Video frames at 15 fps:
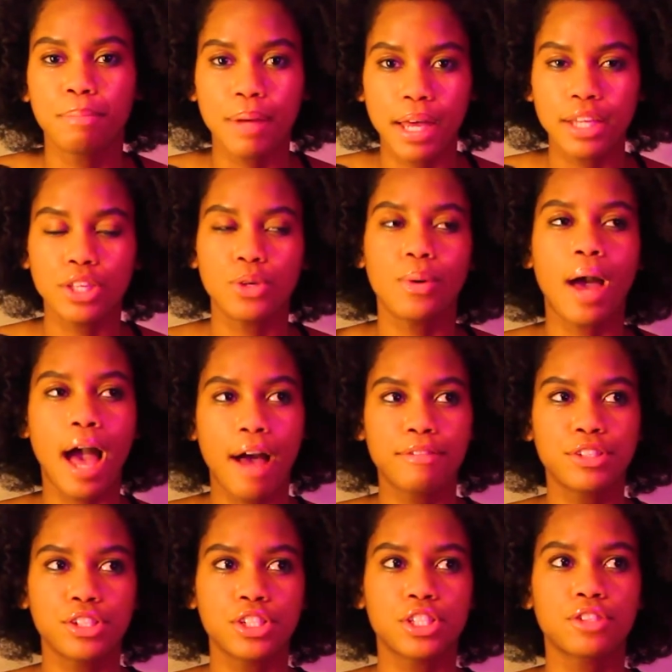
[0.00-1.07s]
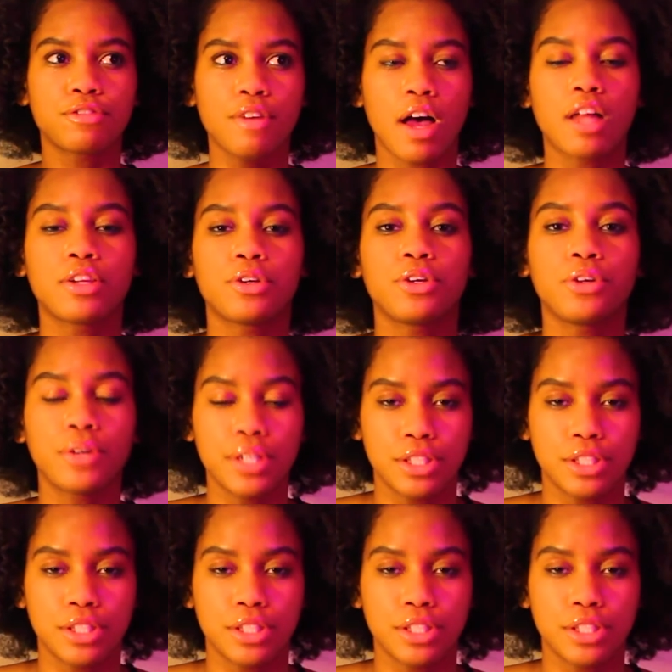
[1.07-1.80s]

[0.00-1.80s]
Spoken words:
But you have to just follow your